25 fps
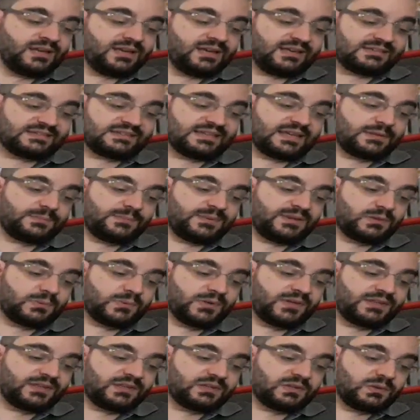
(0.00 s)
He said
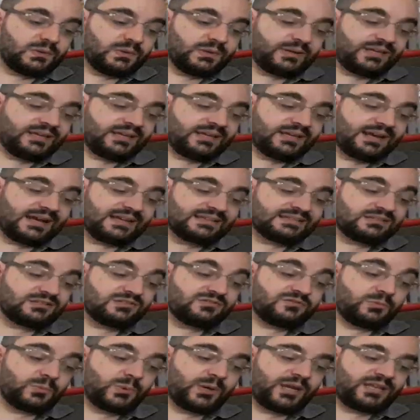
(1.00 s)
between the tearing gusts
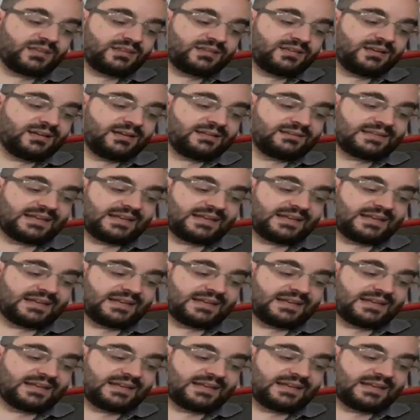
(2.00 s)
of wind,